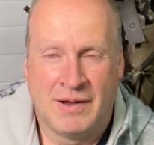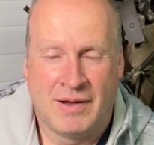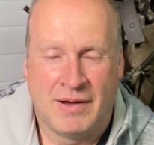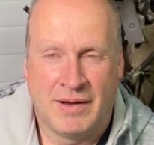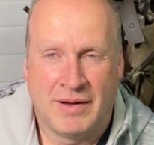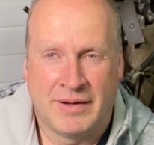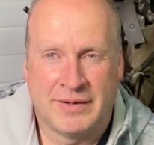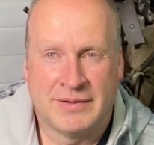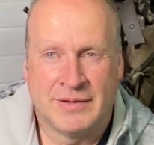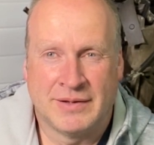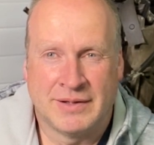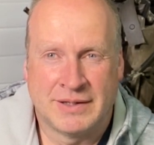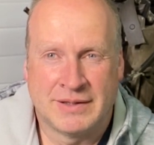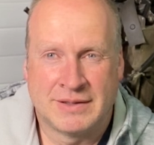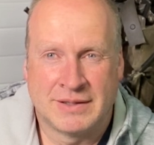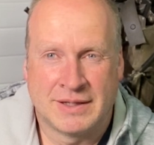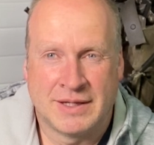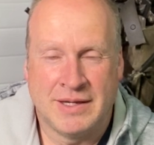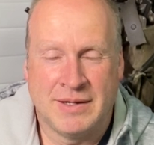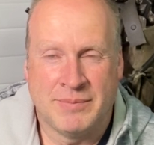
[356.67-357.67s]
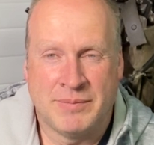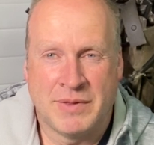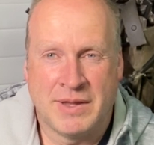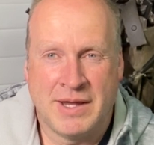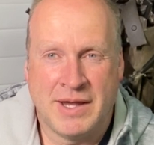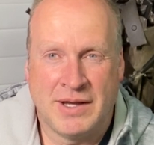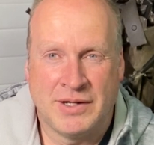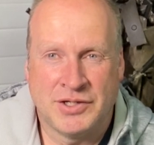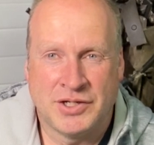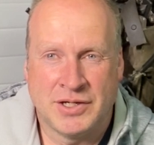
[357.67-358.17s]
I'd like to keep the
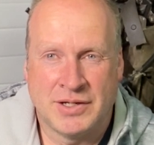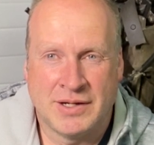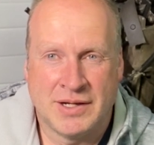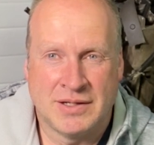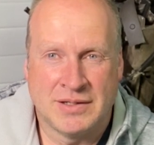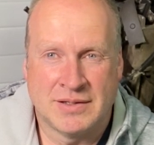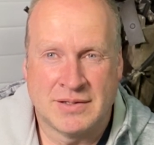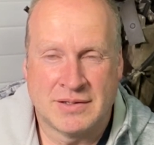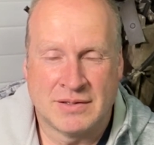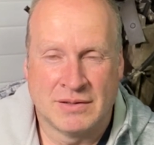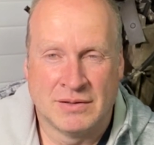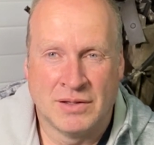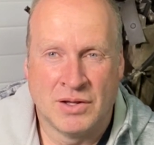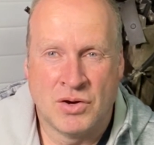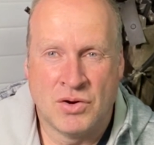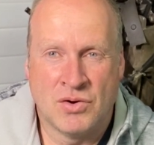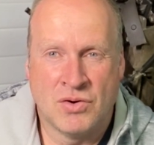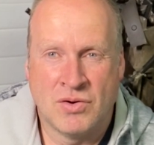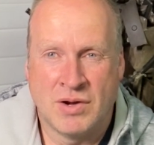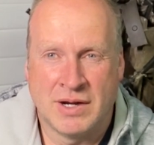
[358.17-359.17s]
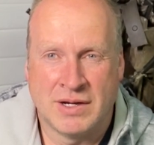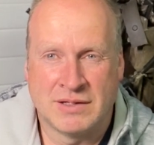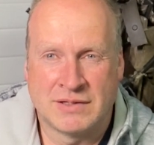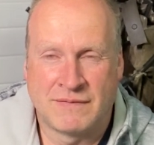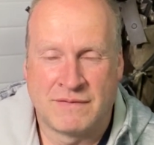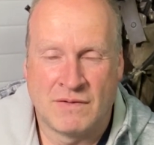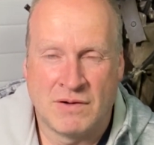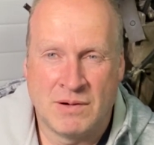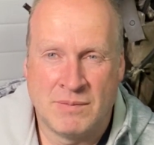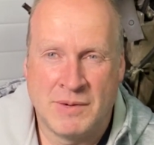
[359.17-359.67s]
engine as low and as
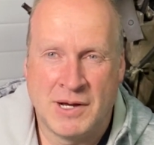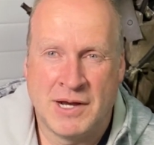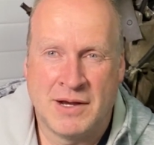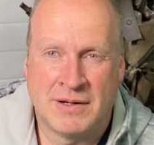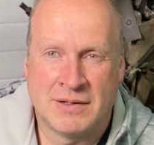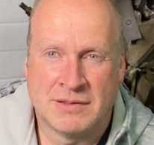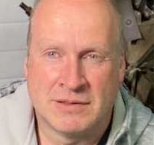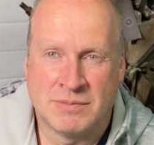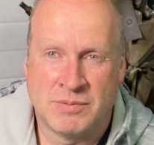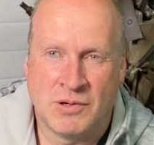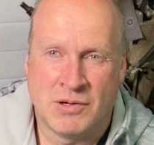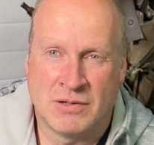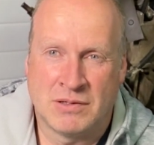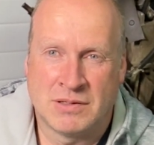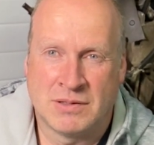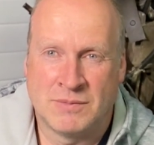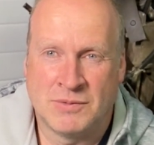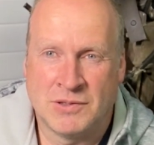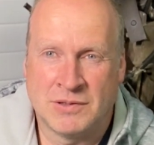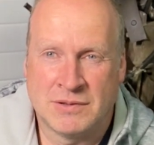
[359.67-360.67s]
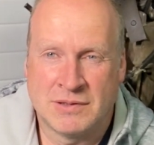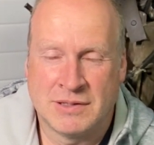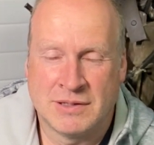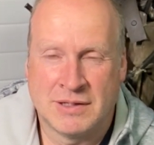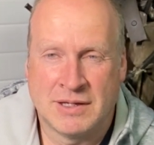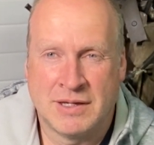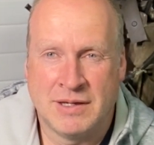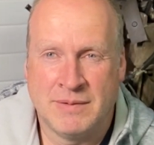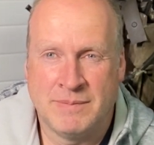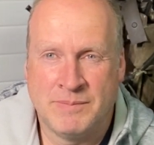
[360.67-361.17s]
far back as possible to
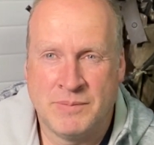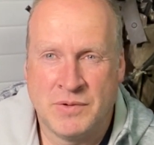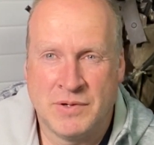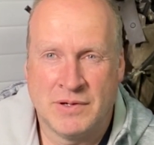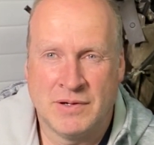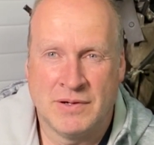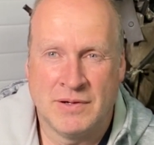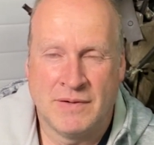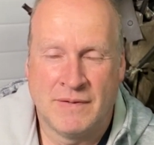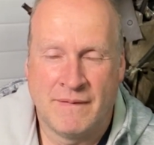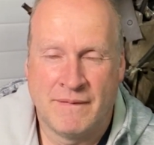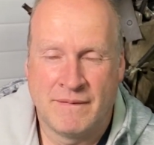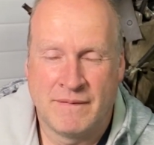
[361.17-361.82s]
keep your